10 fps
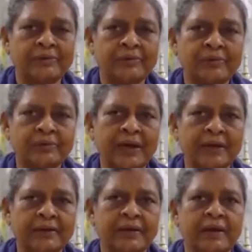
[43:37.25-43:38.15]
So
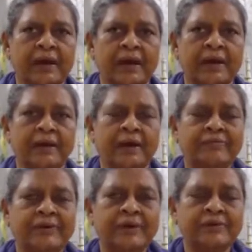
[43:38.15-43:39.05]
that, and
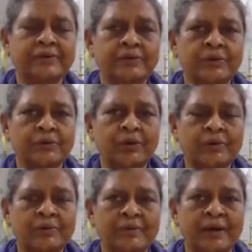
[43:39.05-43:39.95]
after listening to the
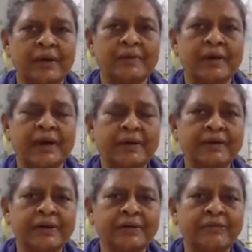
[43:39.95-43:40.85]
talks and our
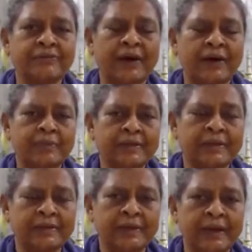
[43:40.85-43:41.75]
heritage of
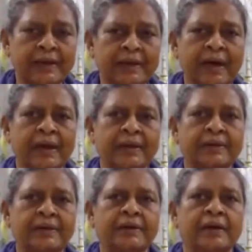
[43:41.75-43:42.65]
Sangamitta theory and
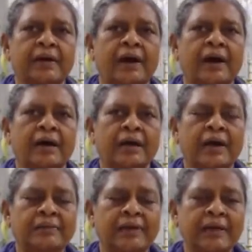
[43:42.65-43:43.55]
the
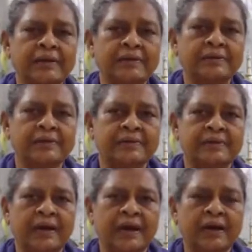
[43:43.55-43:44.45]
Arahat theories in
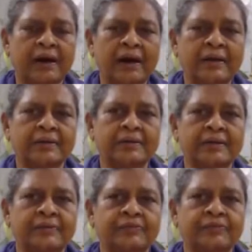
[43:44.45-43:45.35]
Sri Lanka in the